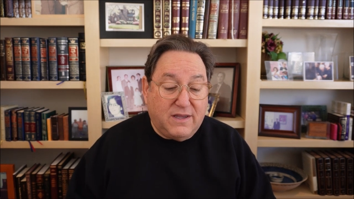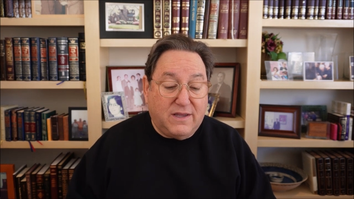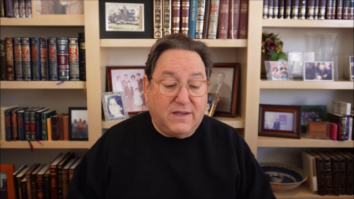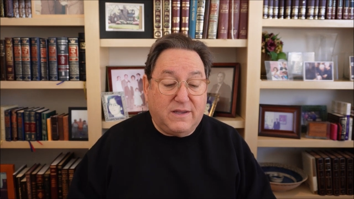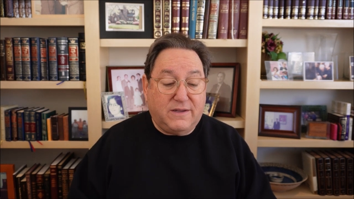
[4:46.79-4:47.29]

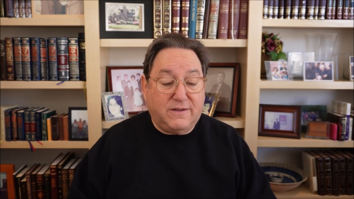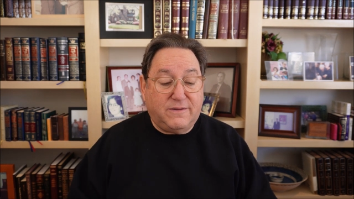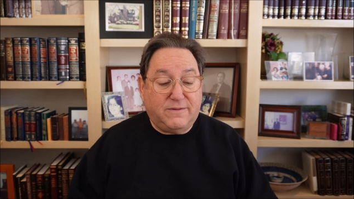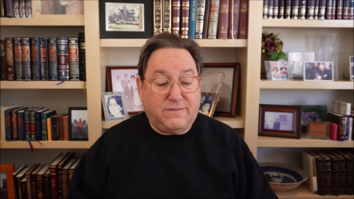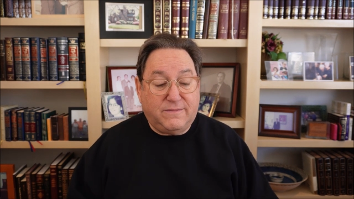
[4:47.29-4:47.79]

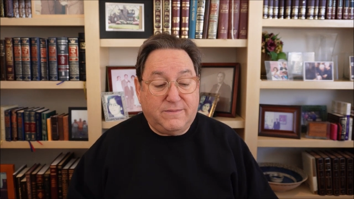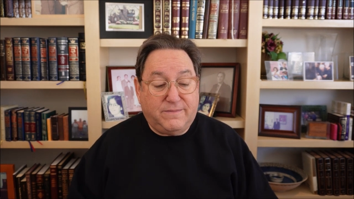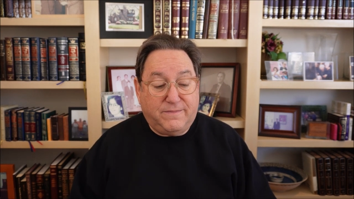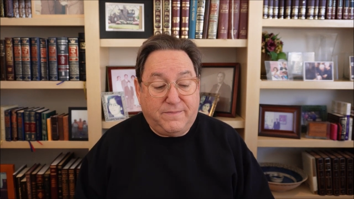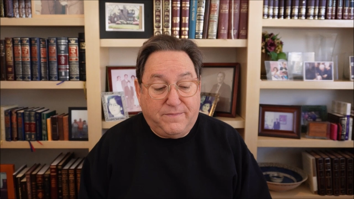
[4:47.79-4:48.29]

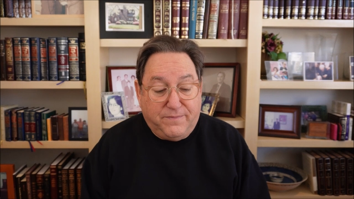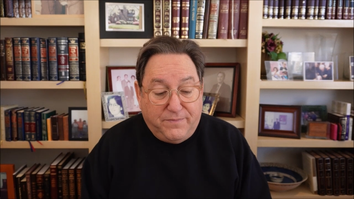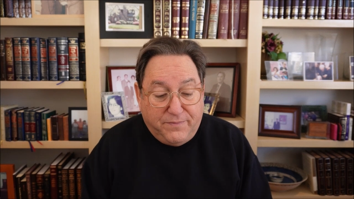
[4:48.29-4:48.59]
No one is speaking in this clip.